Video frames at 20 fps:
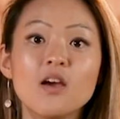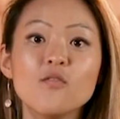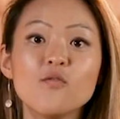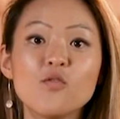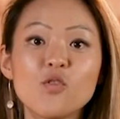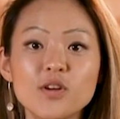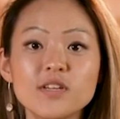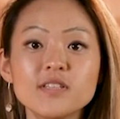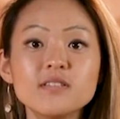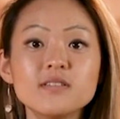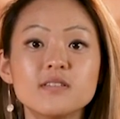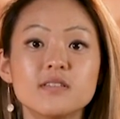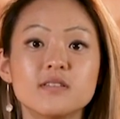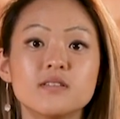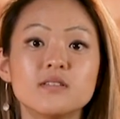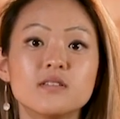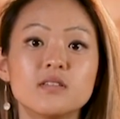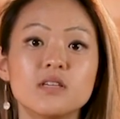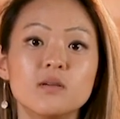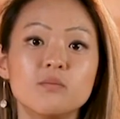For
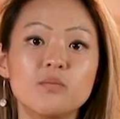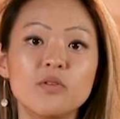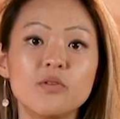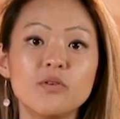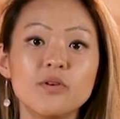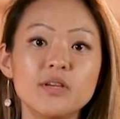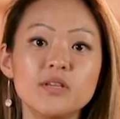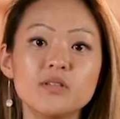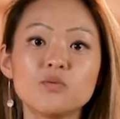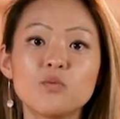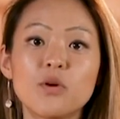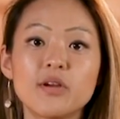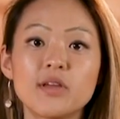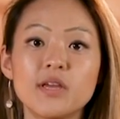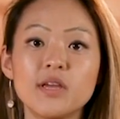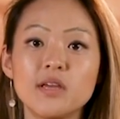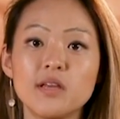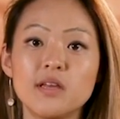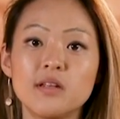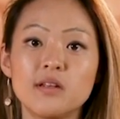instance, employees
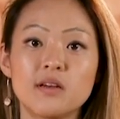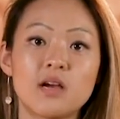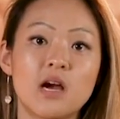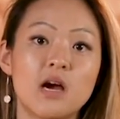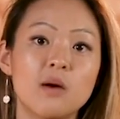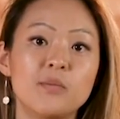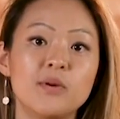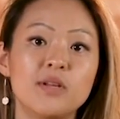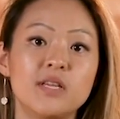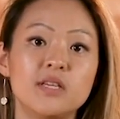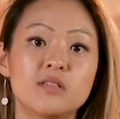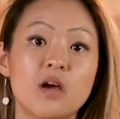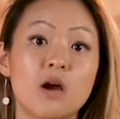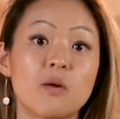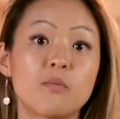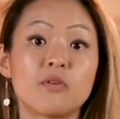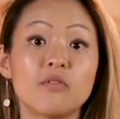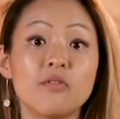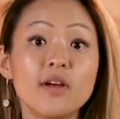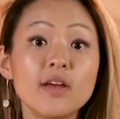working in a company's
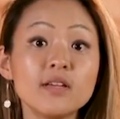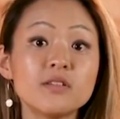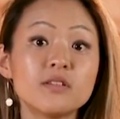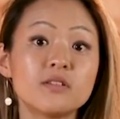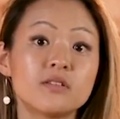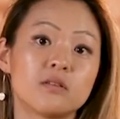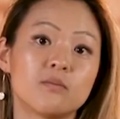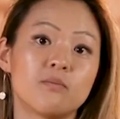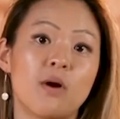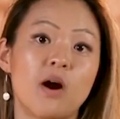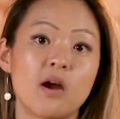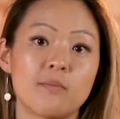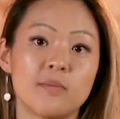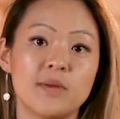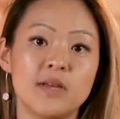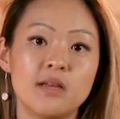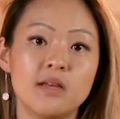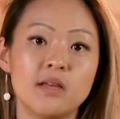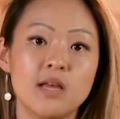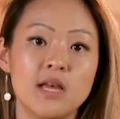operations
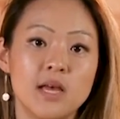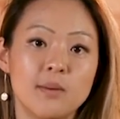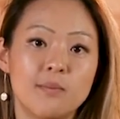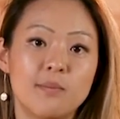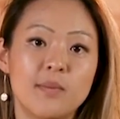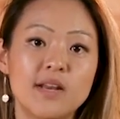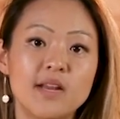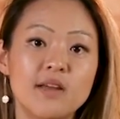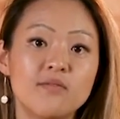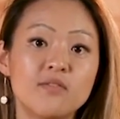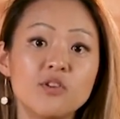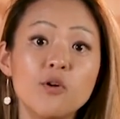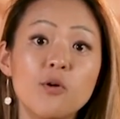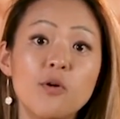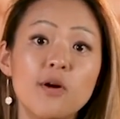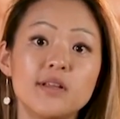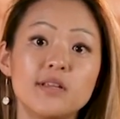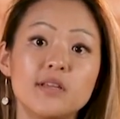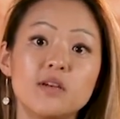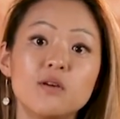department might have no
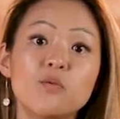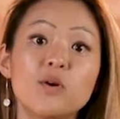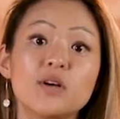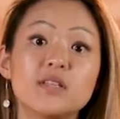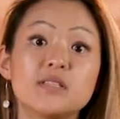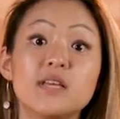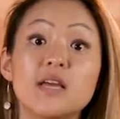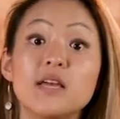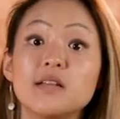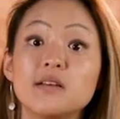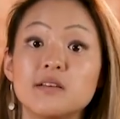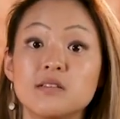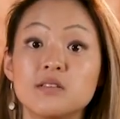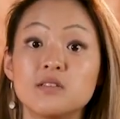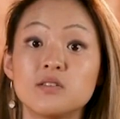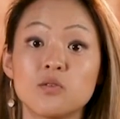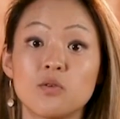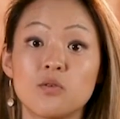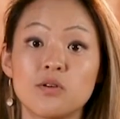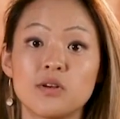idea what data is
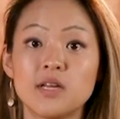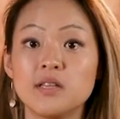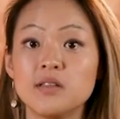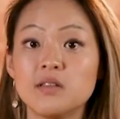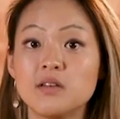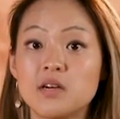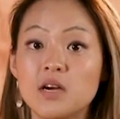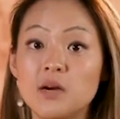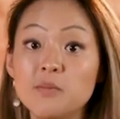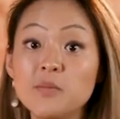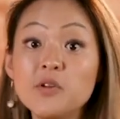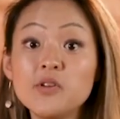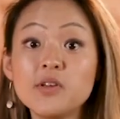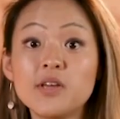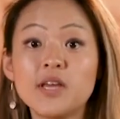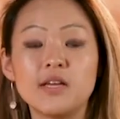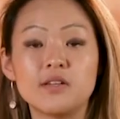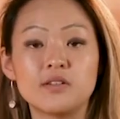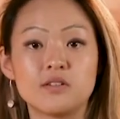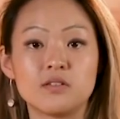stored in the
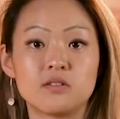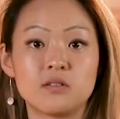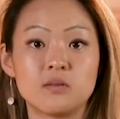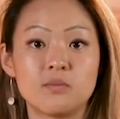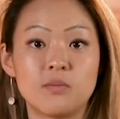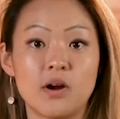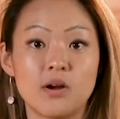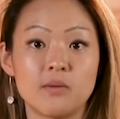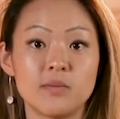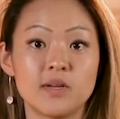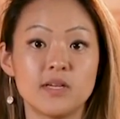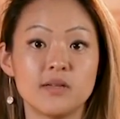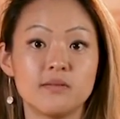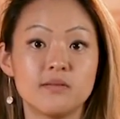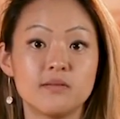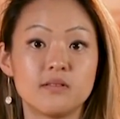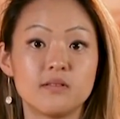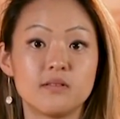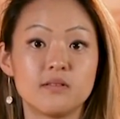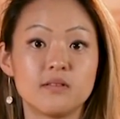communications department.
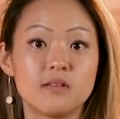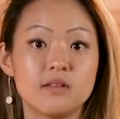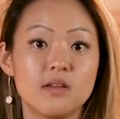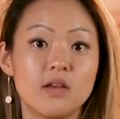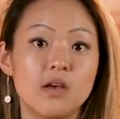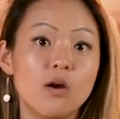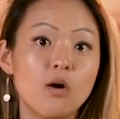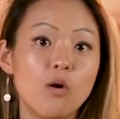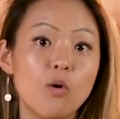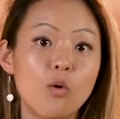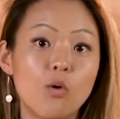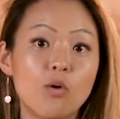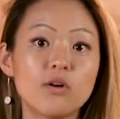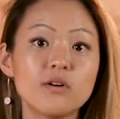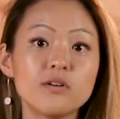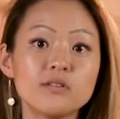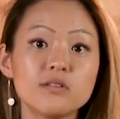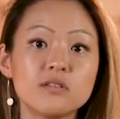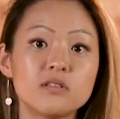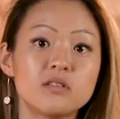
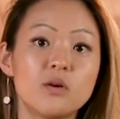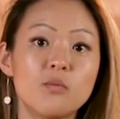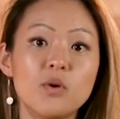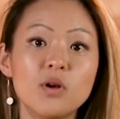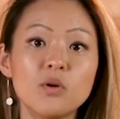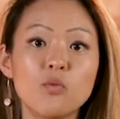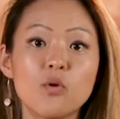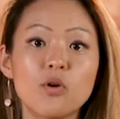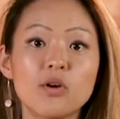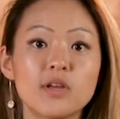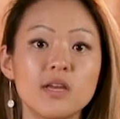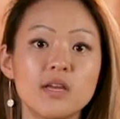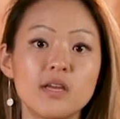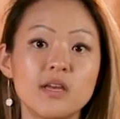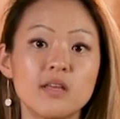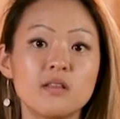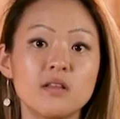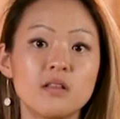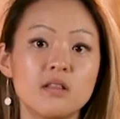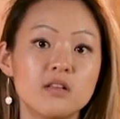Or someone working
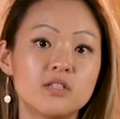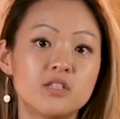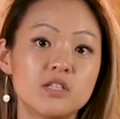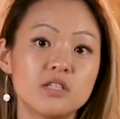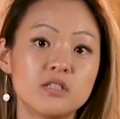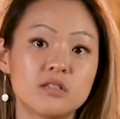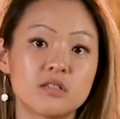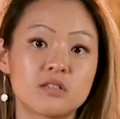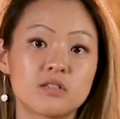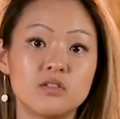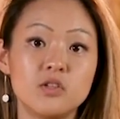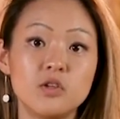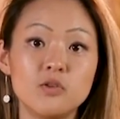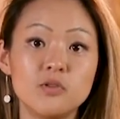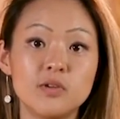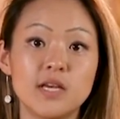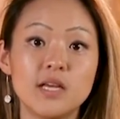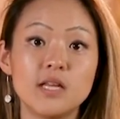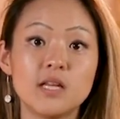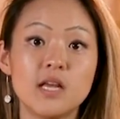in the logistics
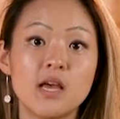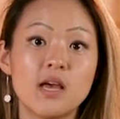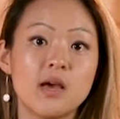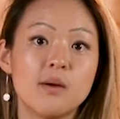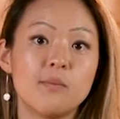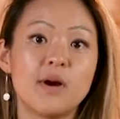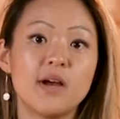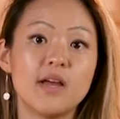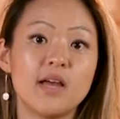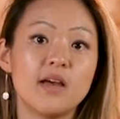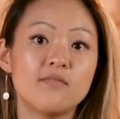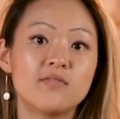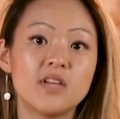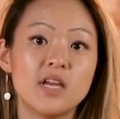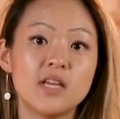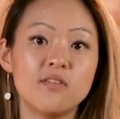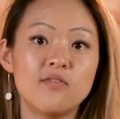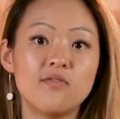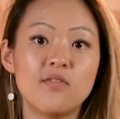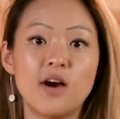unit might have
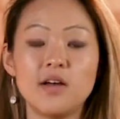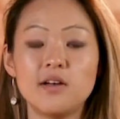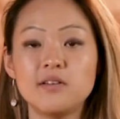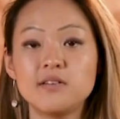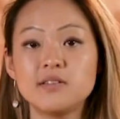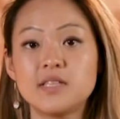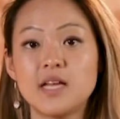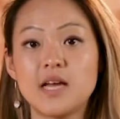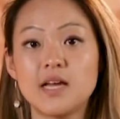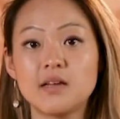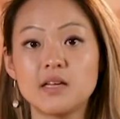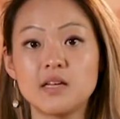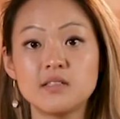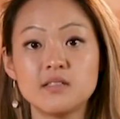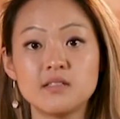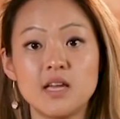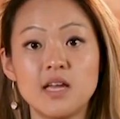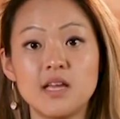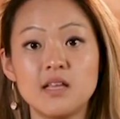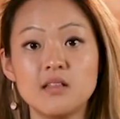data files that
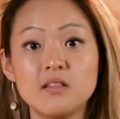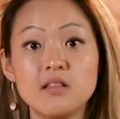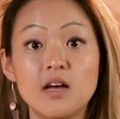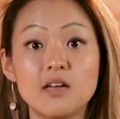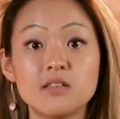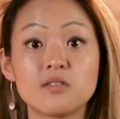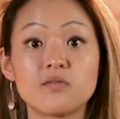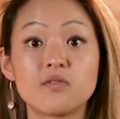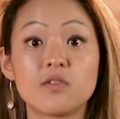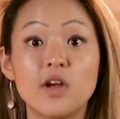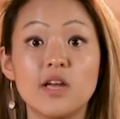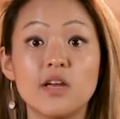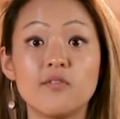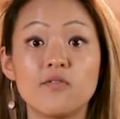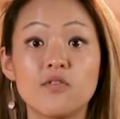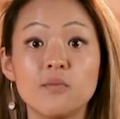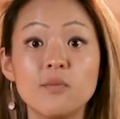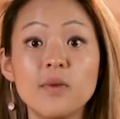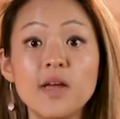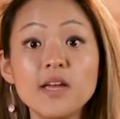contain lots of great
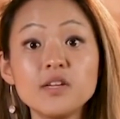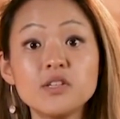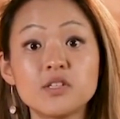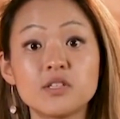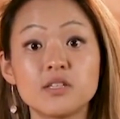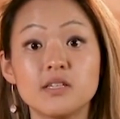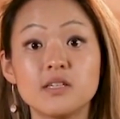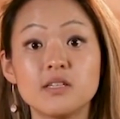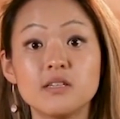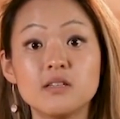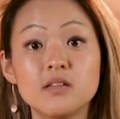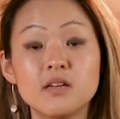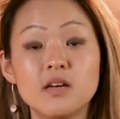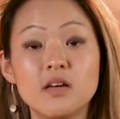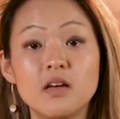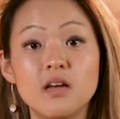information,